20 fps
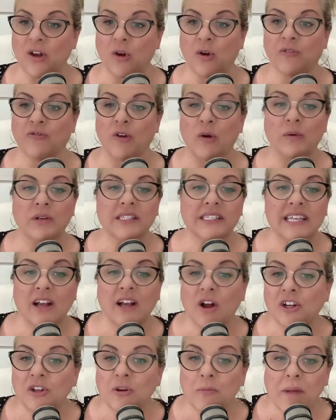or focusing
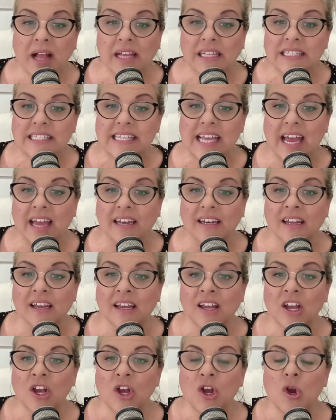on your mindset,
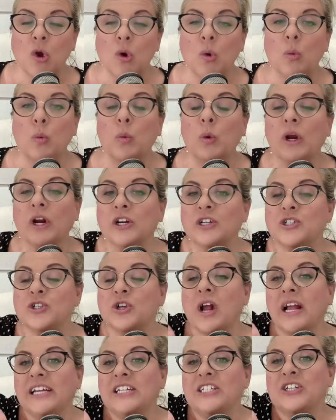we're
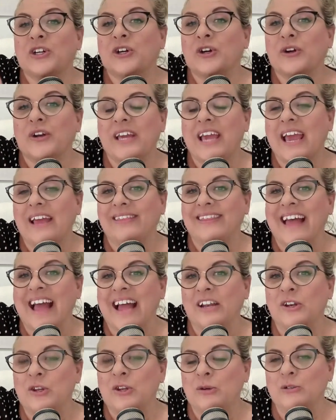trying to create
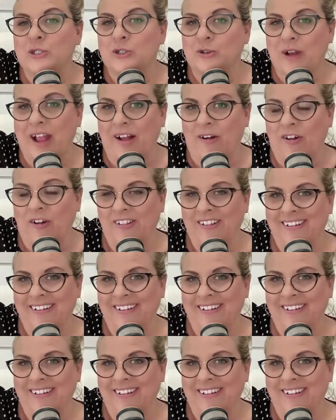that new trail.